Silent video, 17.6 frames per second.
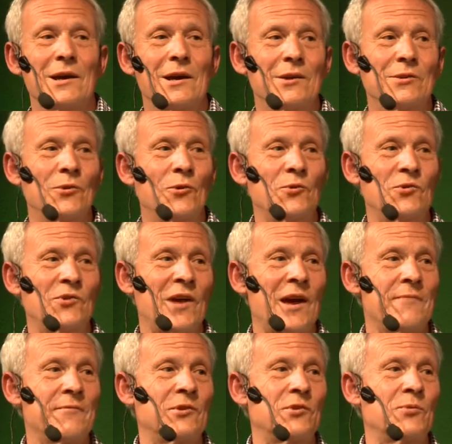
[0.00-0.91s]
lose
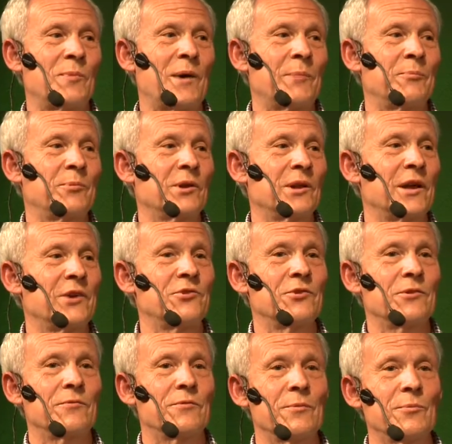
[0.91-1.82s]
half its
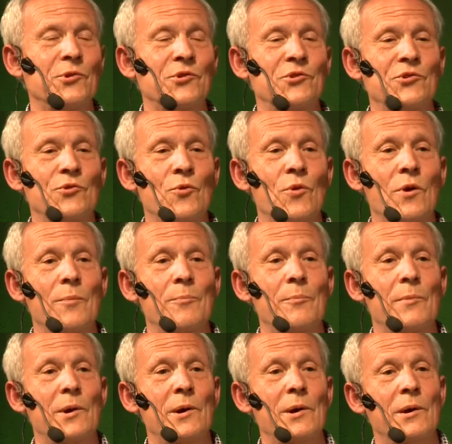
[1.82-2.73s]
population from a storm,
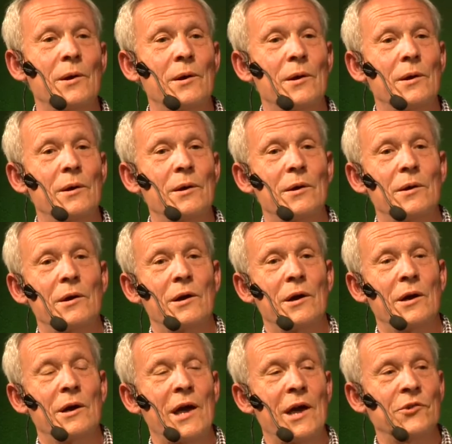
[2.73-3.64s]

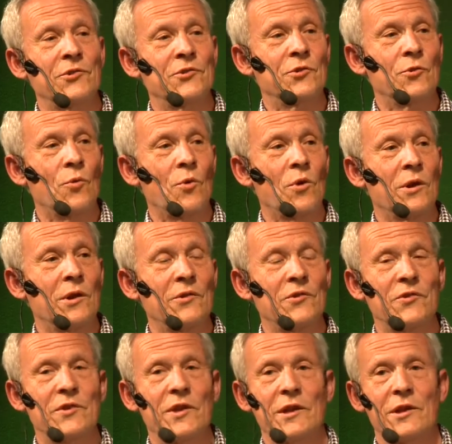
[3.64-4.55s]
as New Orleans
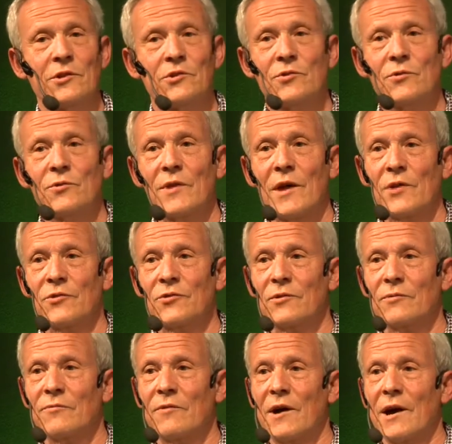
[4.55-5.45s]
did in
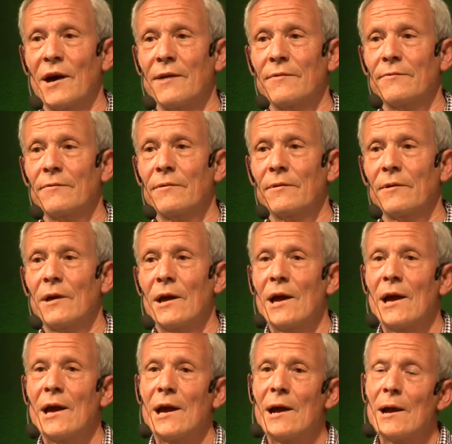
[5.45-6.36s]
2005.
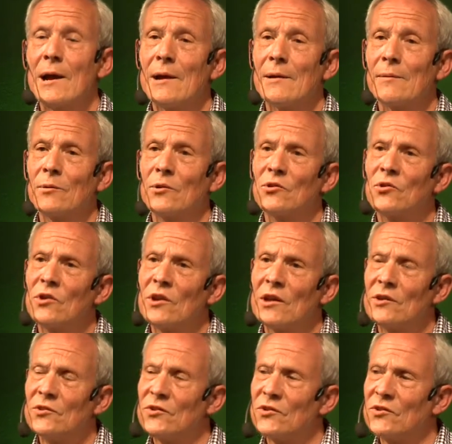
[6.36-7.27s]

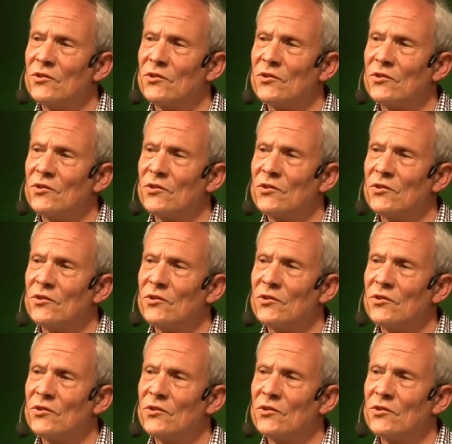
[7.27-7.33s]
This is